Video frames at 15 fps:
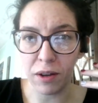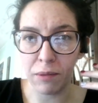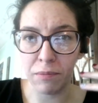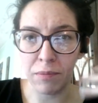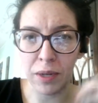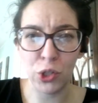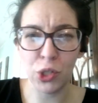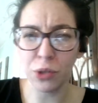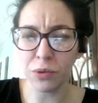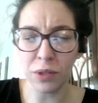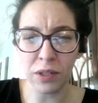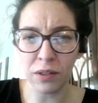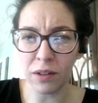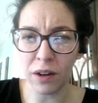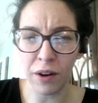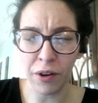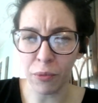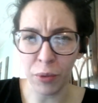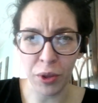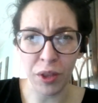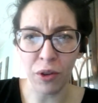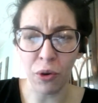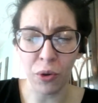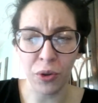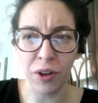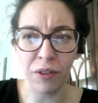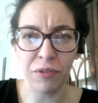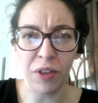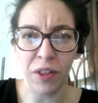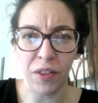My children aren't really old
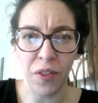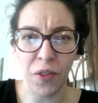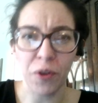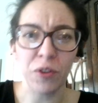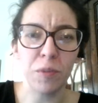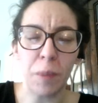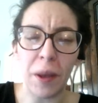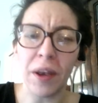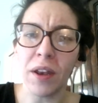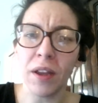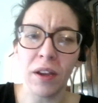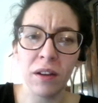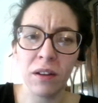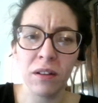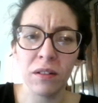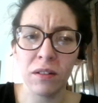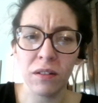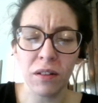enough yet that they're spending